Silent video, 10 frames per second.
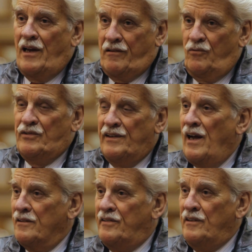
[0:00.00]
like with the
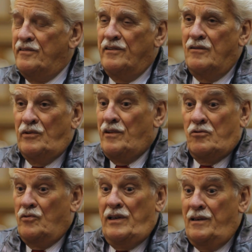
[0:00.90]
Nazis, uh,
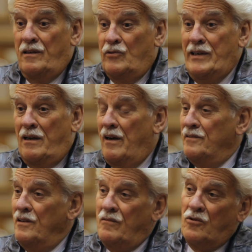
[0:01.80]
without really uh,
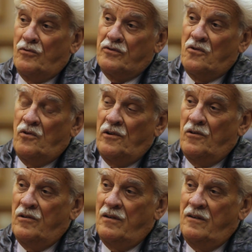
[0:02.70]
realizing what was going
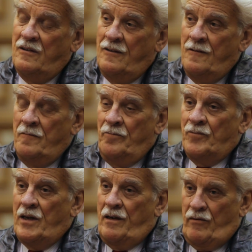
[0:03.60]
on.
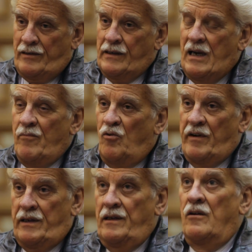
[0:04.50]
And when he came
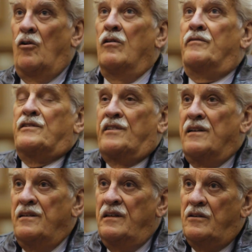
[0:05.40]
over here, all of a
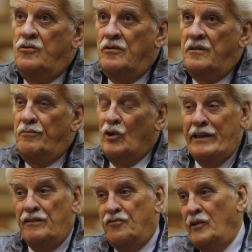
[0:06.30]
sudden he could
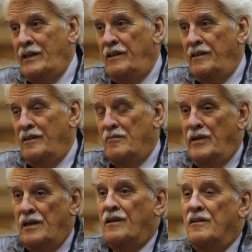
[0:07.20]
breathe freely.
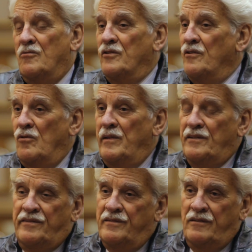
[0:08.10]
America was
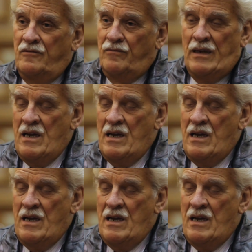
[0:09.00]
always you know,